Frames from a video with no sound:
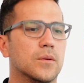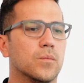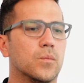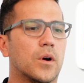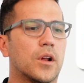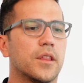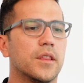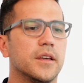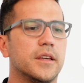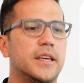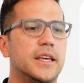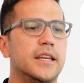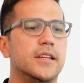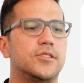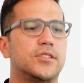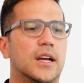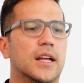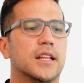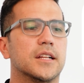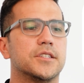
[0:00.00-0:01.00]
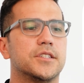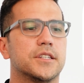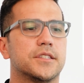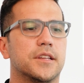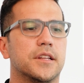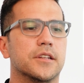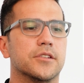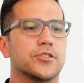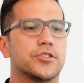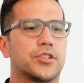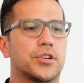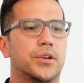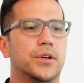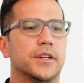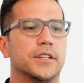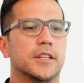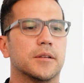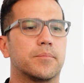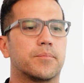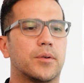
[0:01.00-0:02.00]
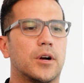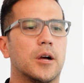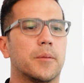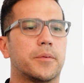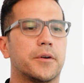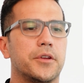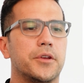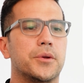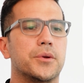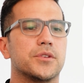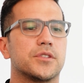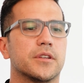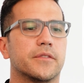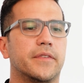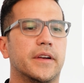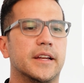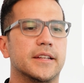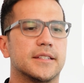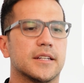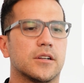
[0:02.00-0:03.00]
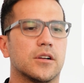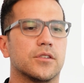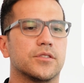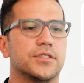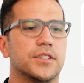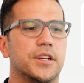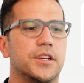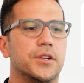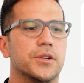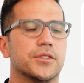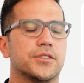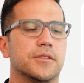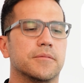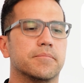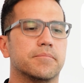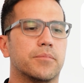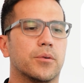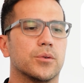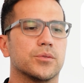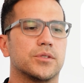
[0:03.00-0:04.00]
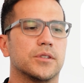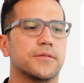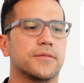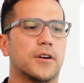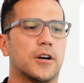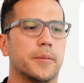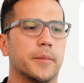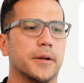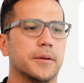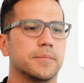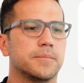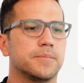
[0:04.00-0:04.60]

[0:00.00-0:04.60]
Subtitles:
What are the key challenges in ensuring the proper use of anti-coccidials in poultry farming?